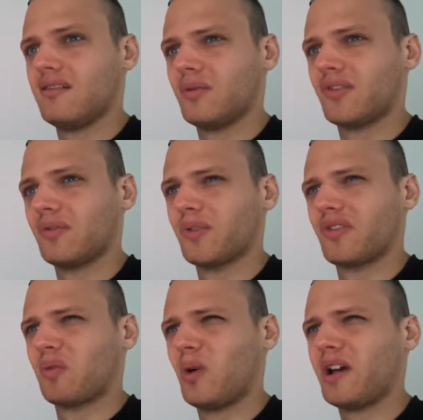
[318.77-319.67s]
was it
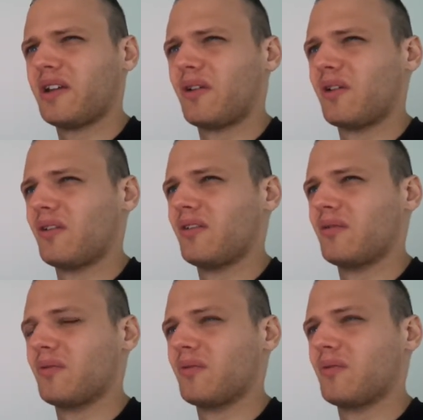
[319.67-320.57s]
white or
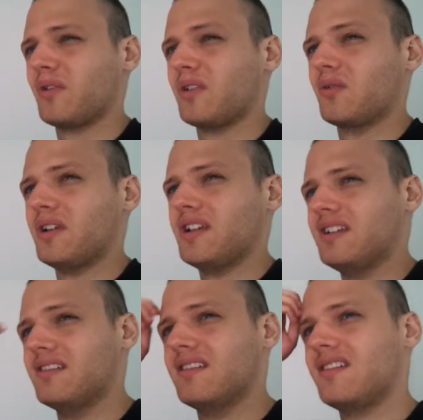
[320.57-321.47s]

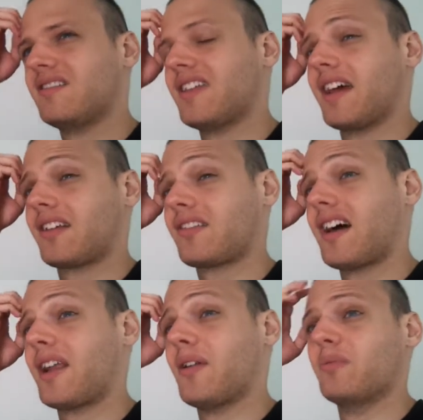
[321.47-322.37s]
green text?
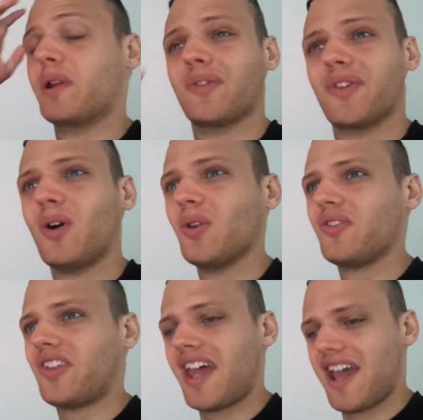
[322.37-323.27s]
I don't know, but it was
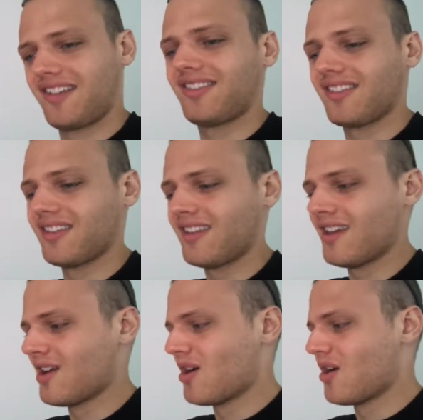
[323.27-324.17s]
all text
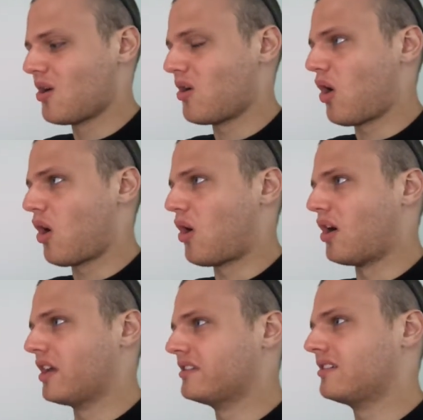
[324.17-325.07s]

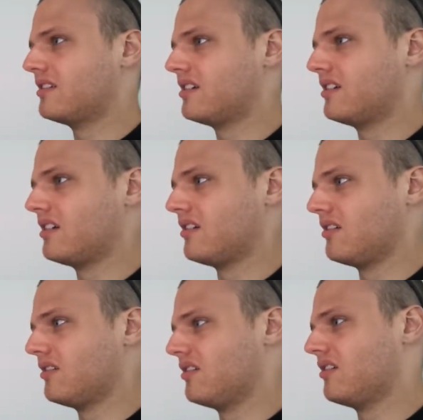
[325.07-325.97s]
on
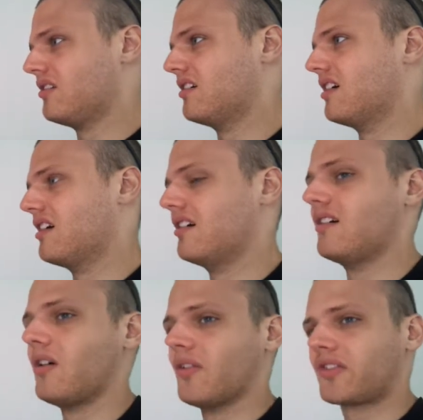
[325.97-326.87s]

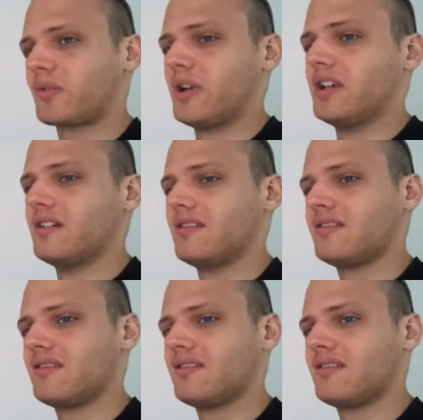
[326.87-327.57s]
the screen,